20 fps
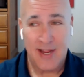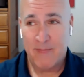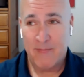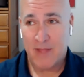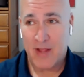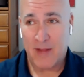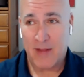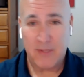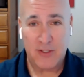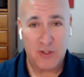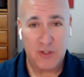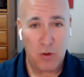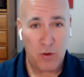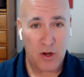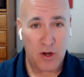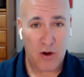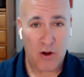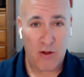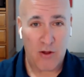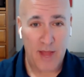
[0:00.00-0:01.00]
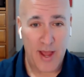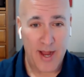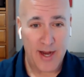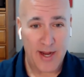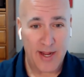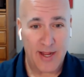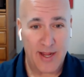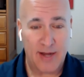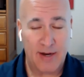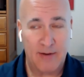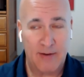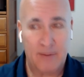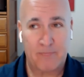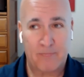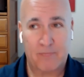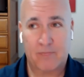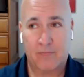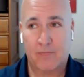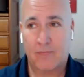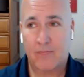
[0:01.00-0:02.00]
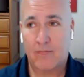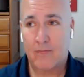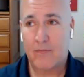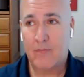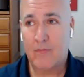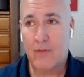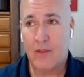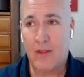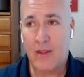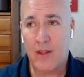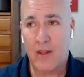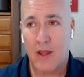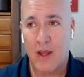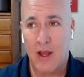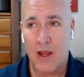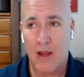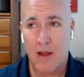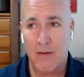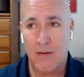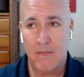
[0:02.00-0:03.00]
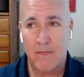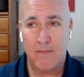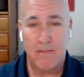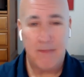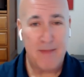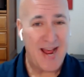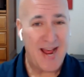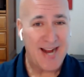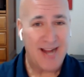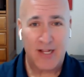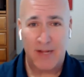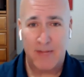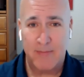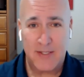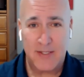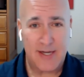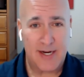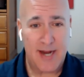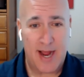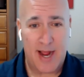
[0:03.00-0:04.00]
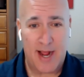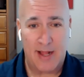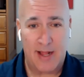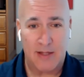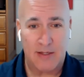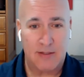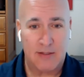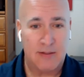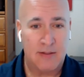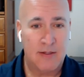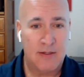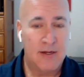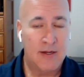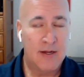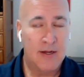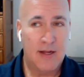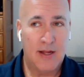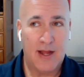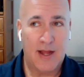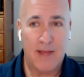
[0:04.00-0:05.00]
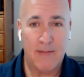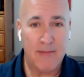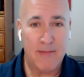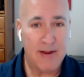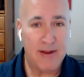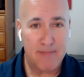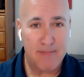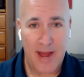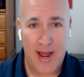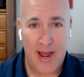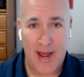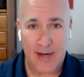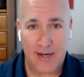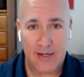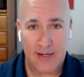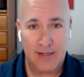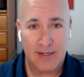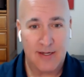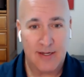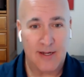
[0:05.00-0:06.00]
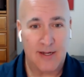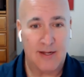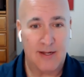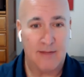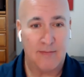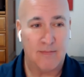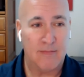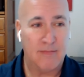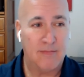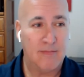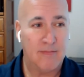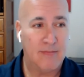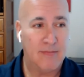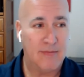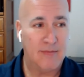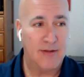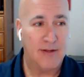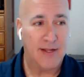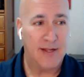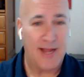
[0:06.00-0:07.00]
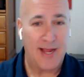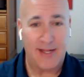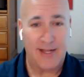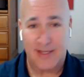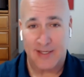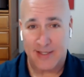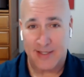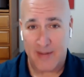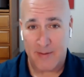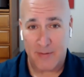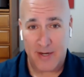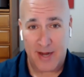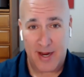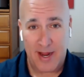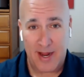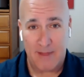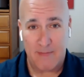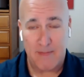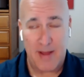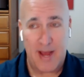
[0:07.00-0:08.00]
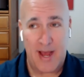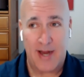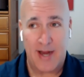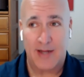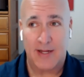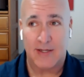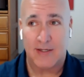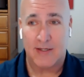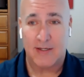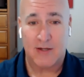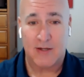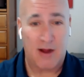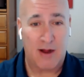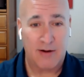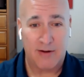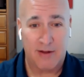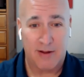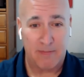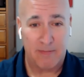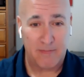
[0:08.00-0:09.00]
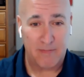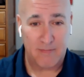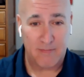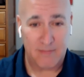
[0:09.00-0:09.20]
I'm soaking all that in. Um, Matt comes to Dallas. I meet Matt. Um, at the same time, Matt has talked up,